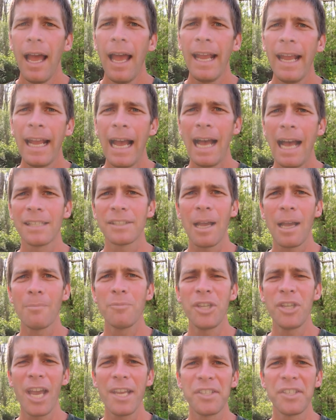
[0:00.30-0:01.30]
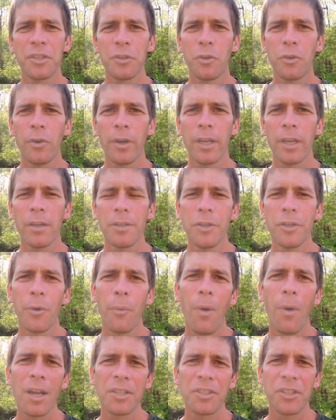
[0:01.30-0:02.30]
Hey guys, I'm Jason Creel and
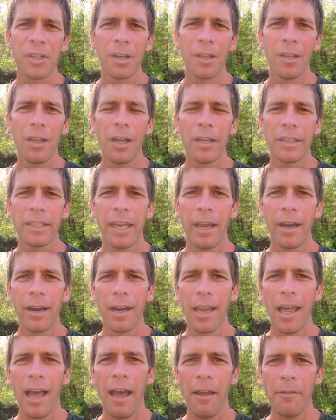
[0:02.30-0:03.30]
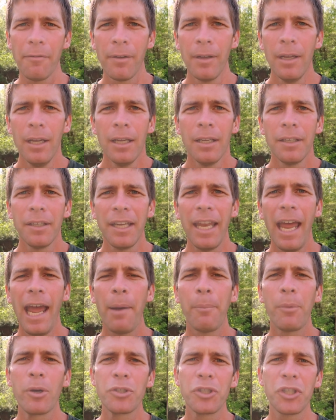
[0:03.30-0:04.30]
you're watching Lawn Care Life. Today
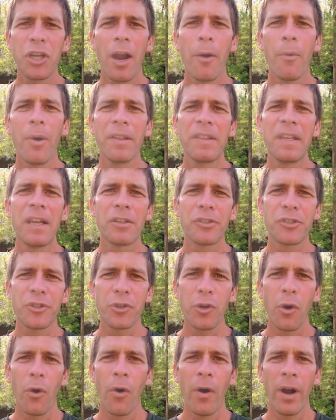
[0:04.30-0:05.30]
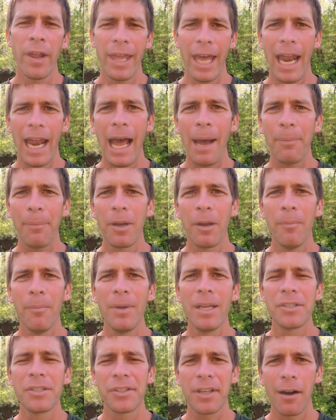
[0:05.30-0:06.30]
I'm going to share with you a story that happened to
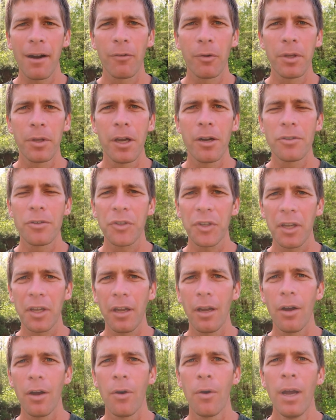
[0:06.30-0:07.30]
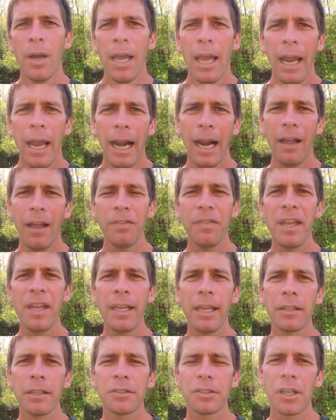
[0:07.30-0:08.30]
me several years ago and I
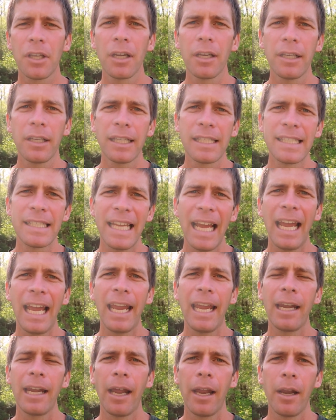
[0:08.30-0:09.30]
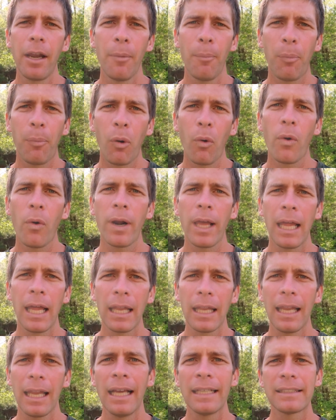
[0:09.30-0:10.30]
think it's going to contain an
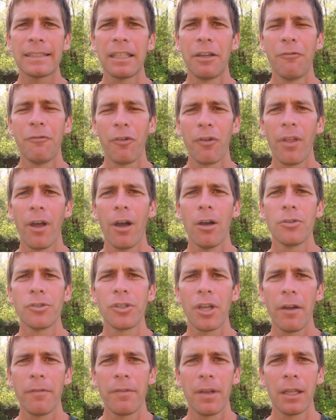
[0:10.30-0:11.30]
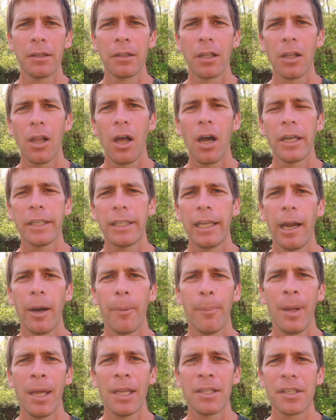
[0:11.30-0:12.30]
important lesson for those of you in the lawn
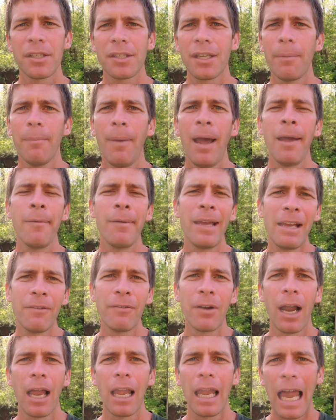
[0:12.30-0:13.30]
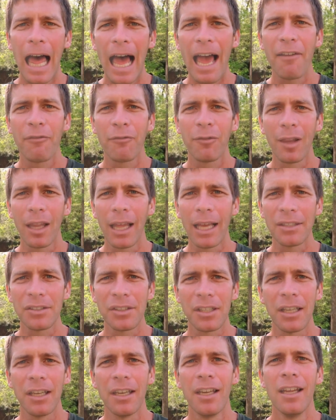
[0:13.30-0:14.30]
care business and maybe even a life
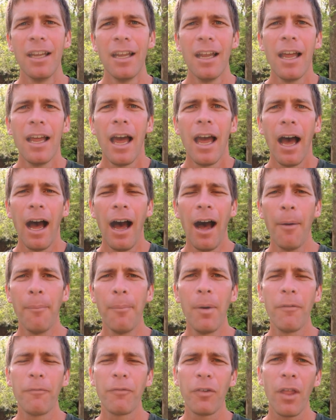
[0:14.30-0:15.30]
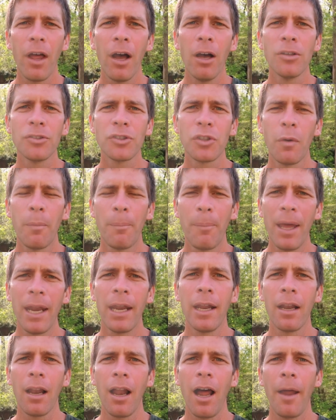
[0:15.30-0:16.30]
lesson. Uh, but for those who've
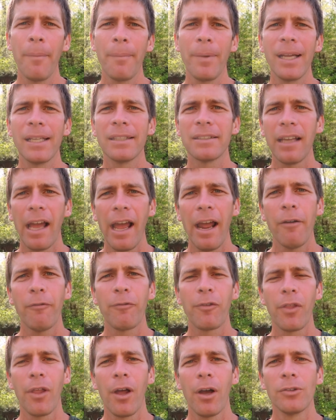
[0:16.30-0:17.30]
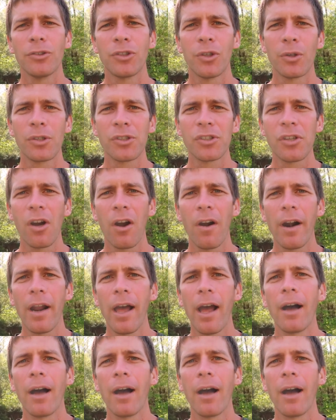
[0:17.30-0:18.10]
been in lawn biz and for those who are starting